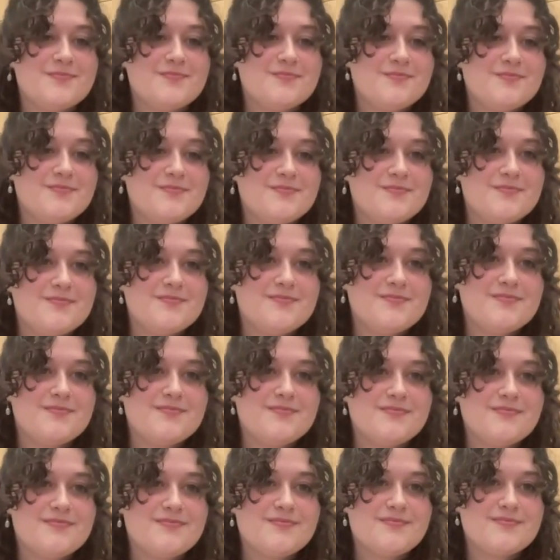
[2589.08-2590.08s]

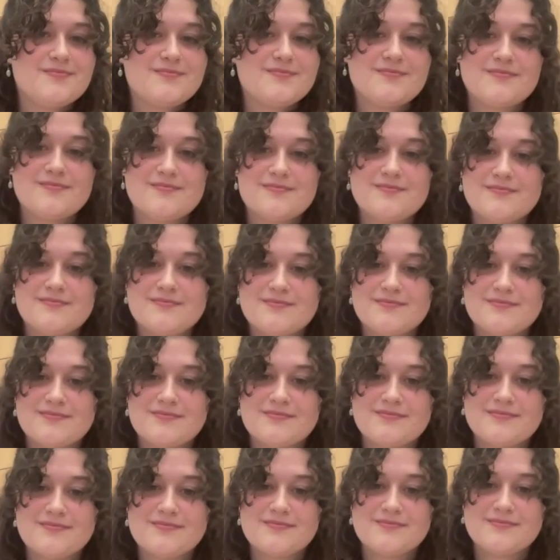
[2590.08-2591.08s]

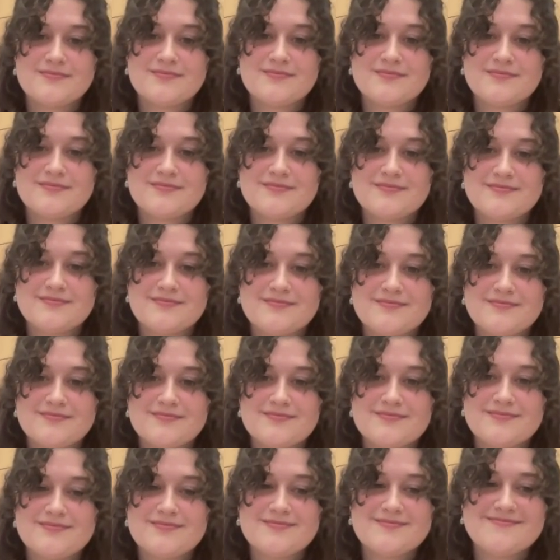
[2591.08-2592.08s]

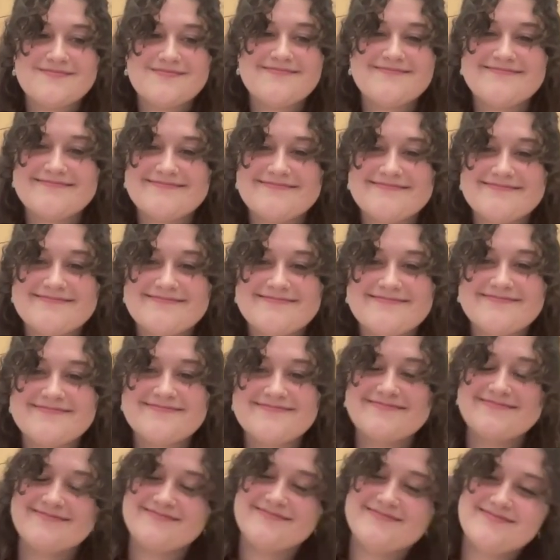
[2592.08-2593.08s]

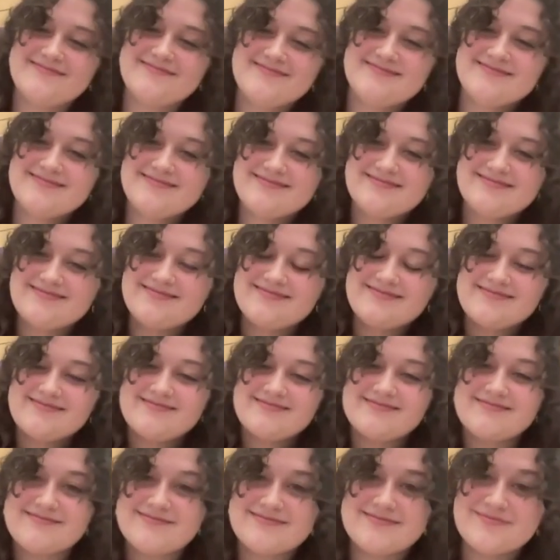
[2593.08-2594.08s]

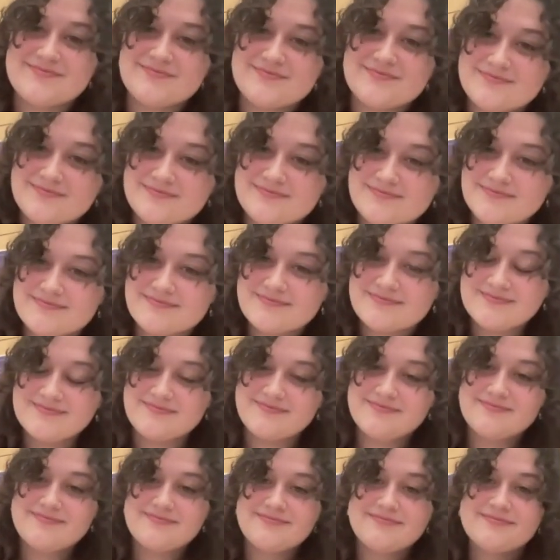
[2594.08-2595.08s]

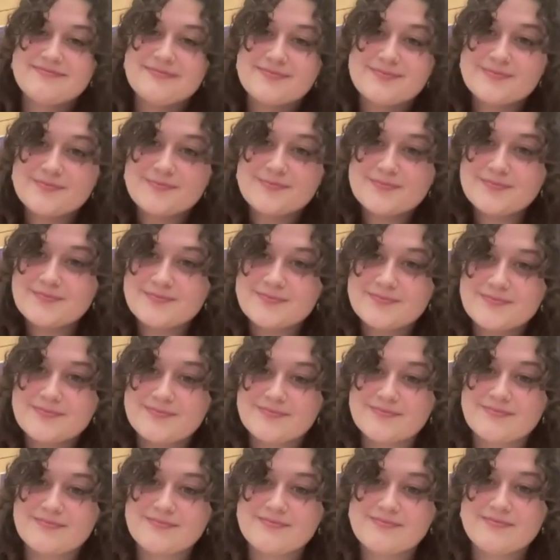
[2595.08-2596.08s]

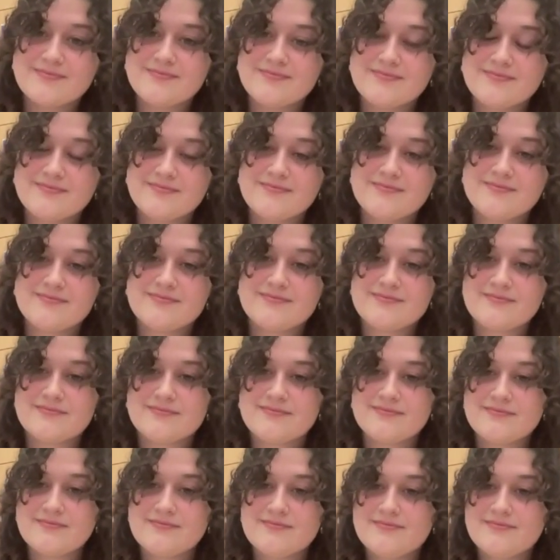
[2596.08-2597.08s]
This person isn't speaking.